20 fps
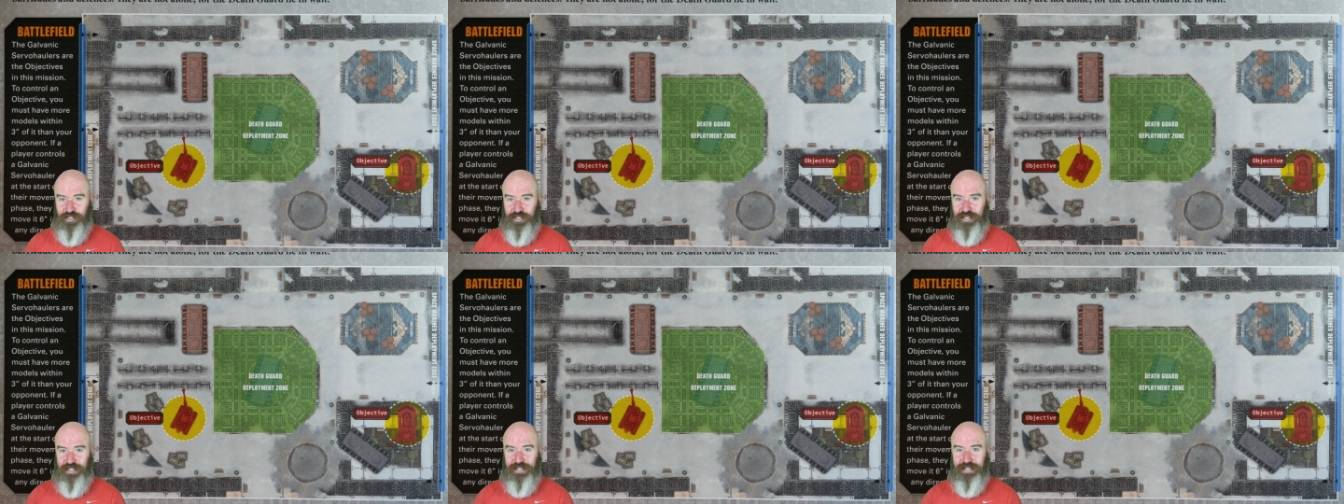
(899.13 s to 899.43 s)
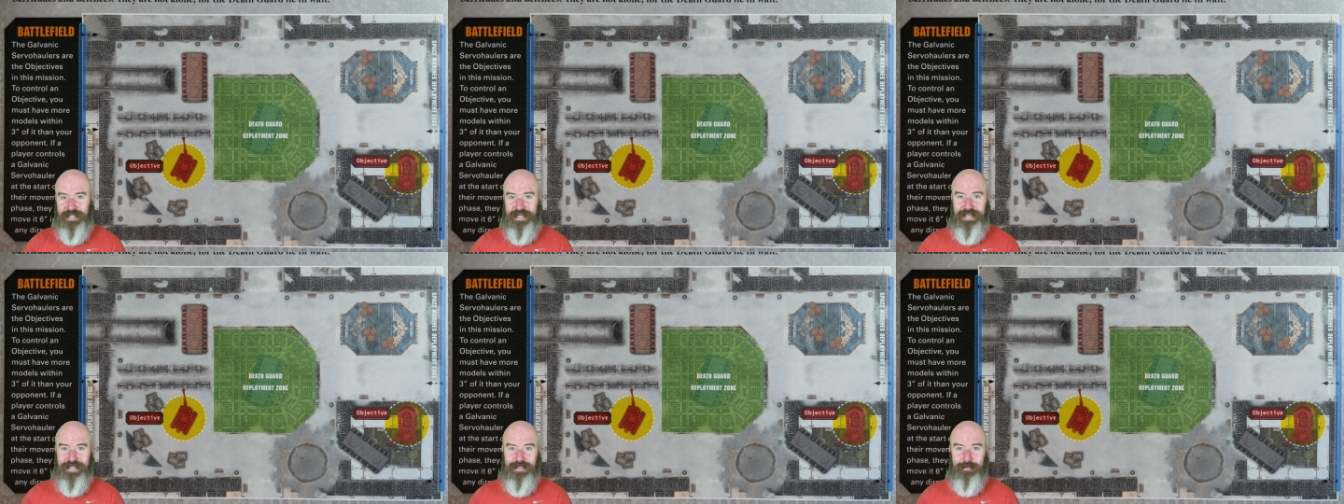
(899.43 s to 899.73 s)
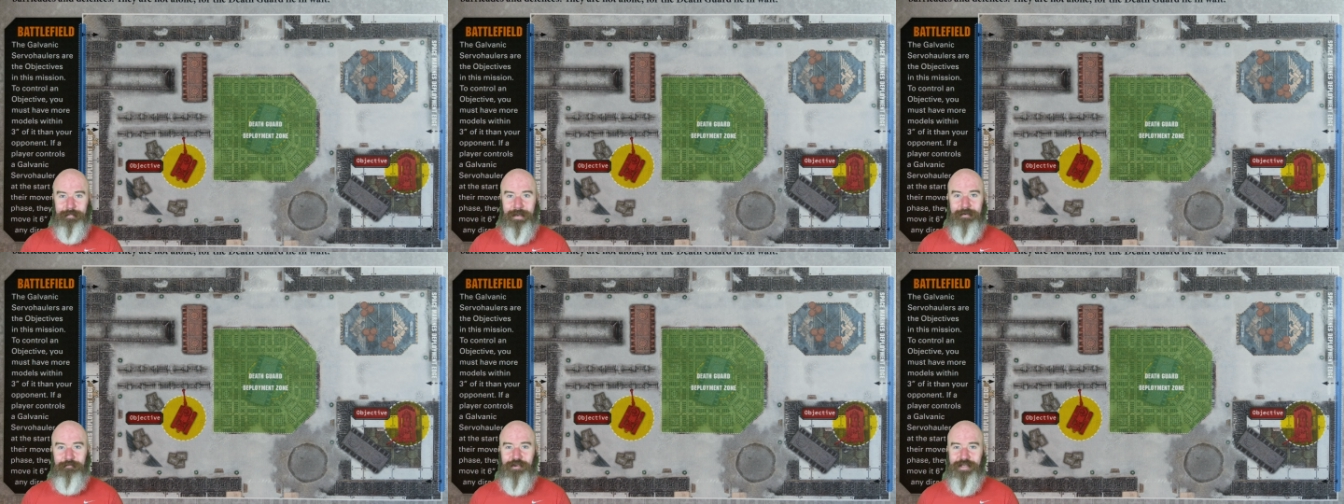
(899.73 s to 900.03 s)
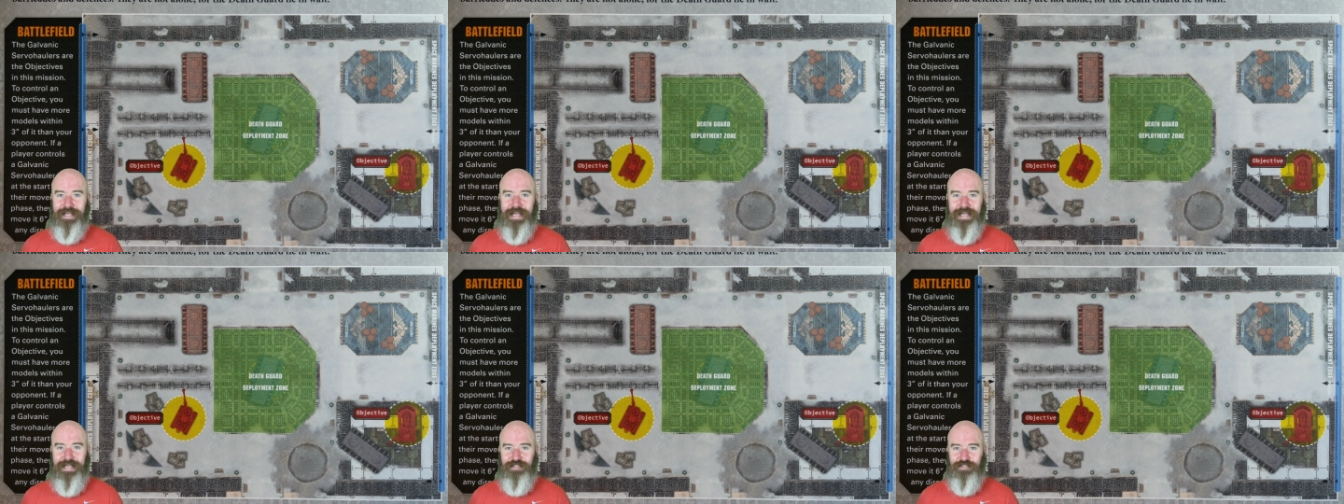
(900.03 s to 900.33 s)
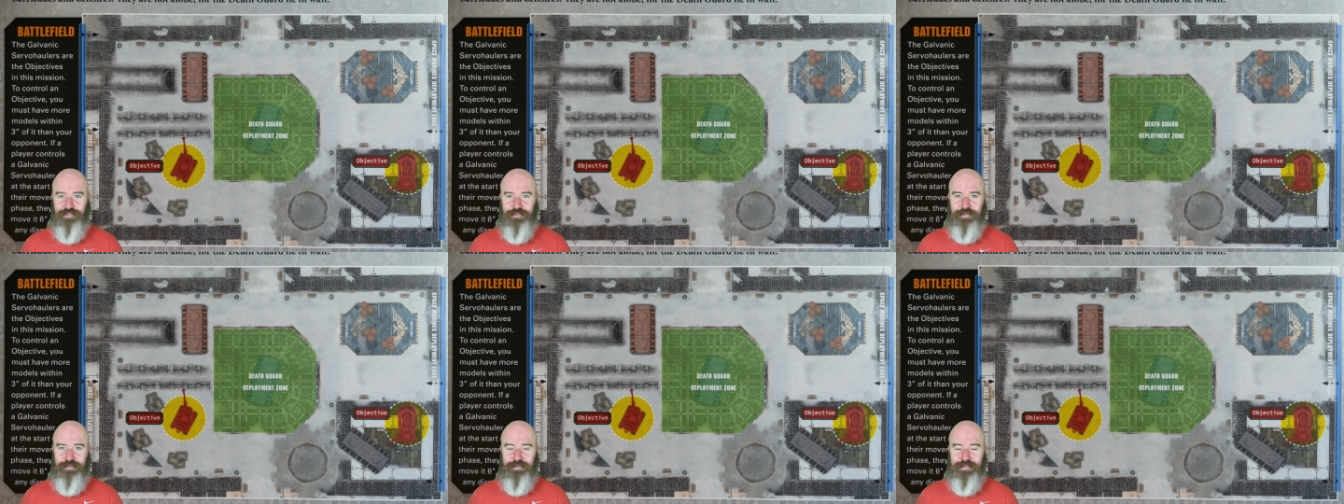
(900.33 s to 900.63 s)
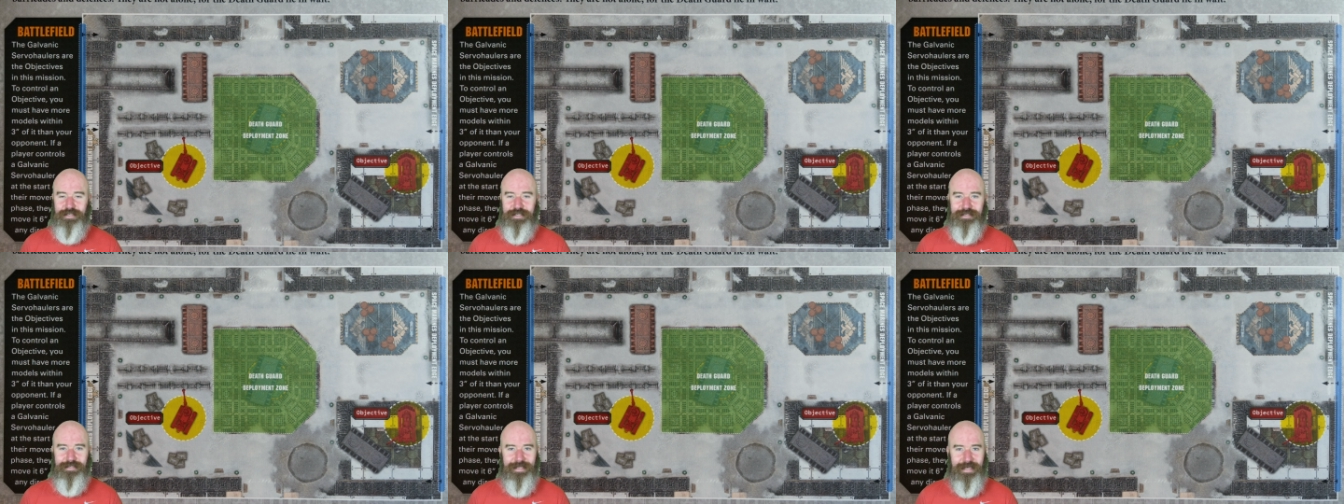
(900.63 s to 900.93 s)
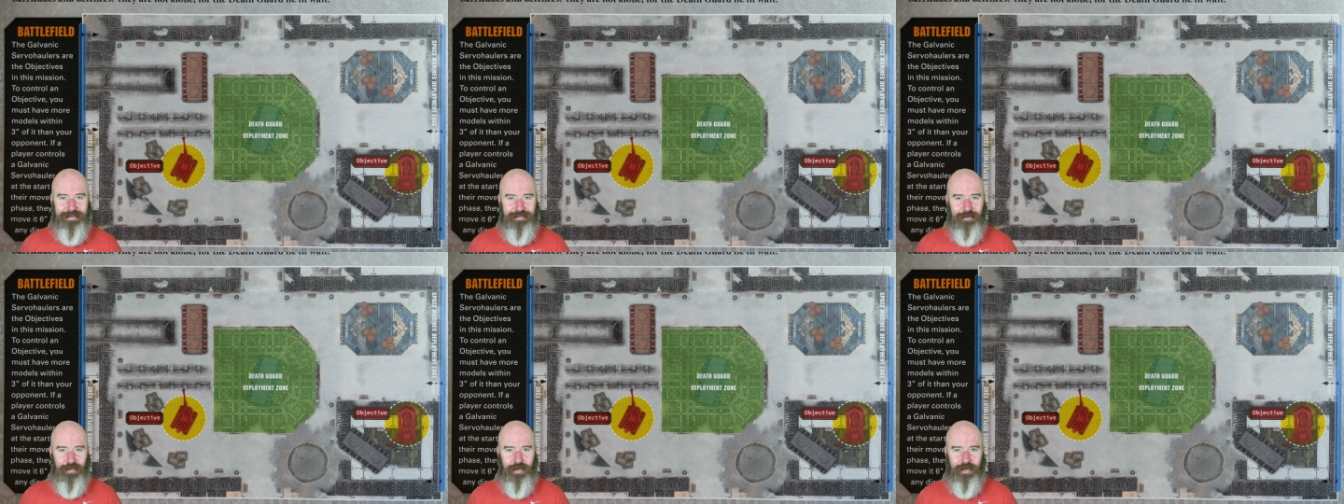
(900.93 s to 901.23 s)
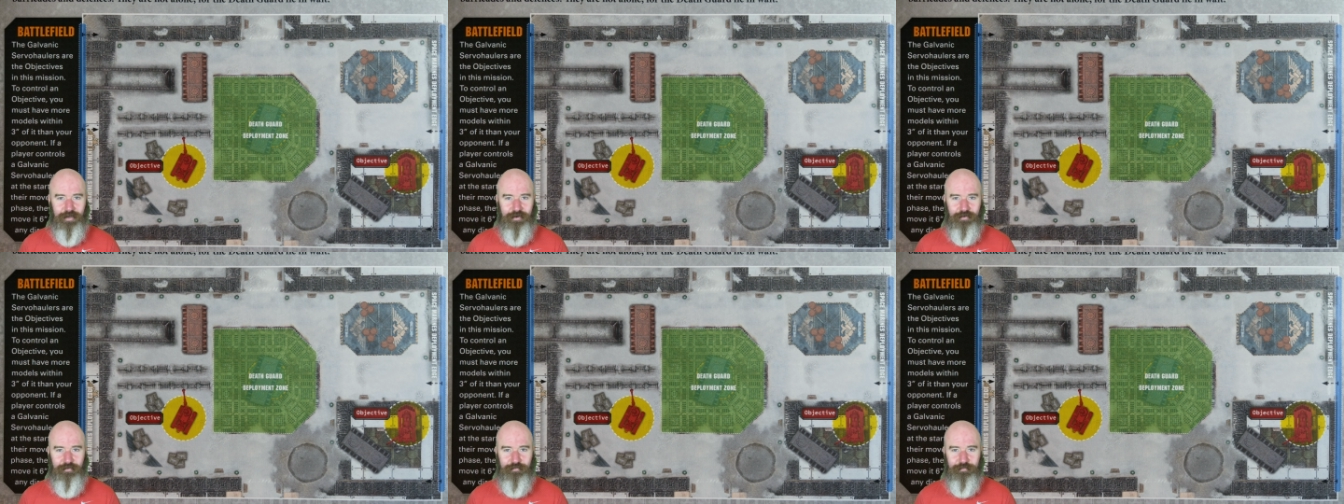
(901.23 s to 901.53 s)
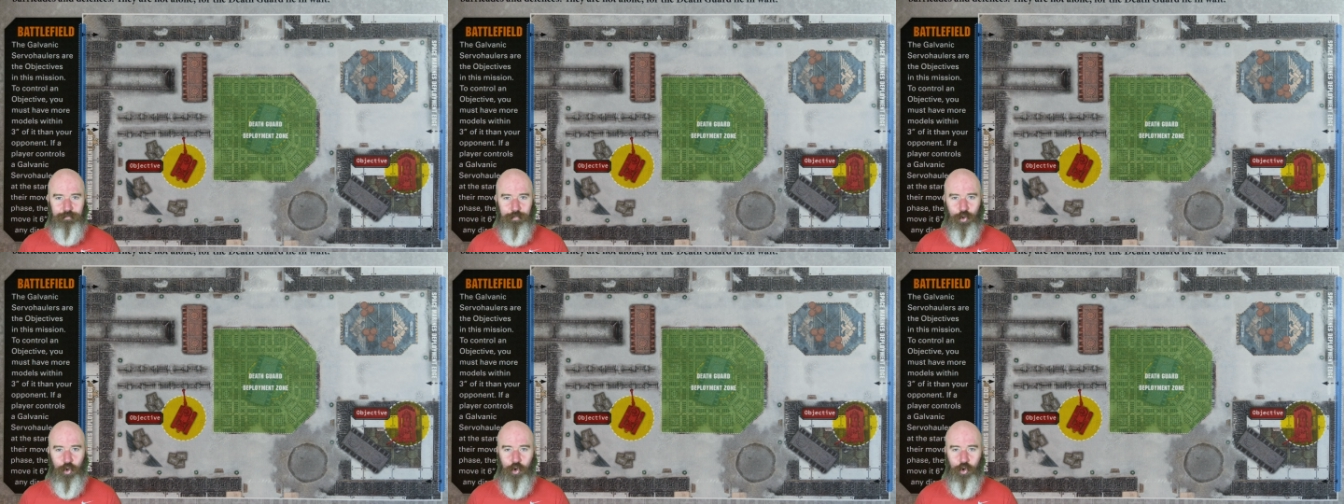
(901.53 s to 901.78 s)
to clear the barricades that the Death Guard have